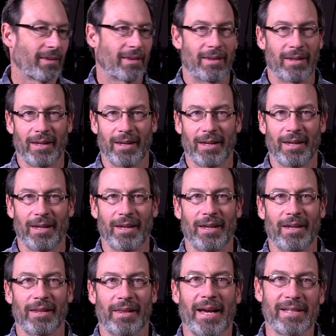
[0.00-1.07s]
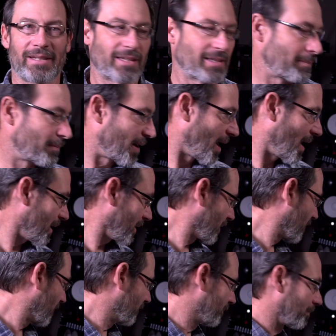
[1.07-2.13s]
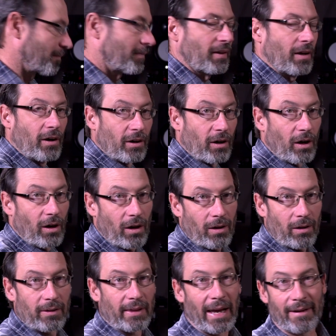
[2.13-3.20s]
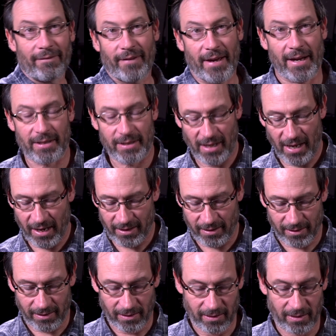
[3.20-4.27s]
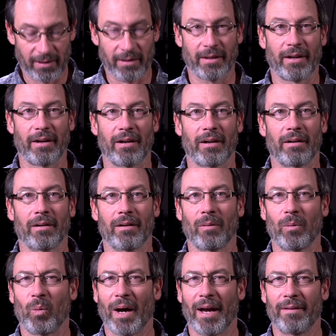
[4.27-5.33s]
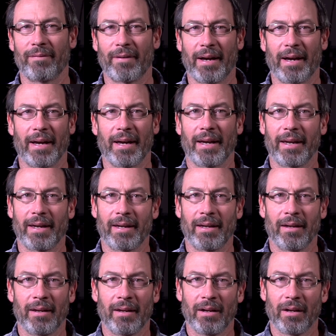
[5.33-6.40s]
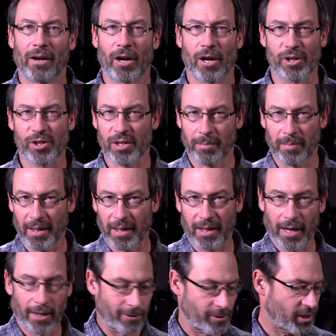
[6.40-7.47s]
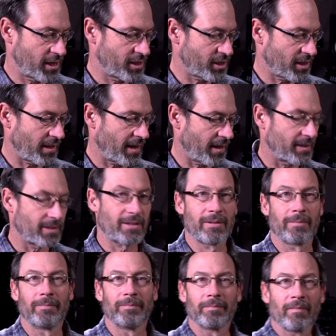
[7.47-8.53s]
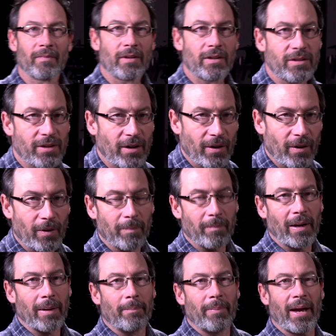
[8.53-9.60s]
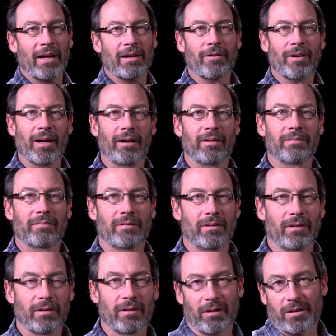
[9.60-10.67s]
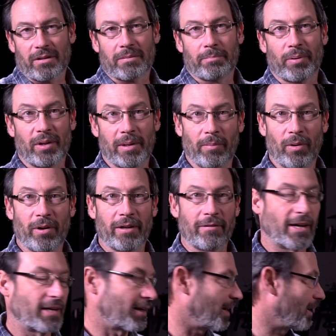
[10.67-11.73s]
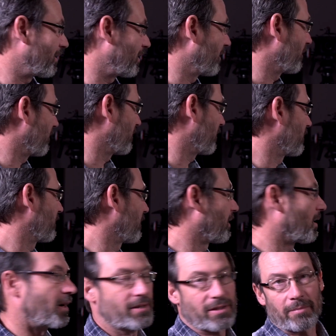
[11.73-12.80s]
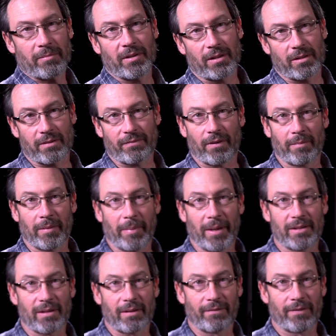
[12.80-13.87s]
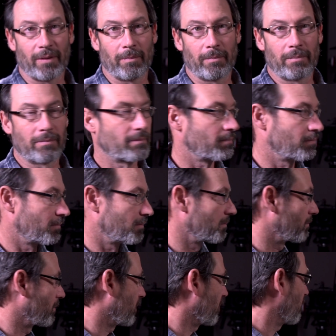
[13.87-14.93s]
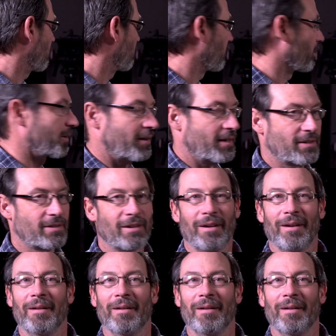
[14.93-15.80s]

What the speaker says: The lights in the back are all LIFX lights. They're Wi-Fi RGB color changing lights. So my background looks pretty boring right now, other than the awesomeness from the Basic Film. Where'd he go? Oh, there he is.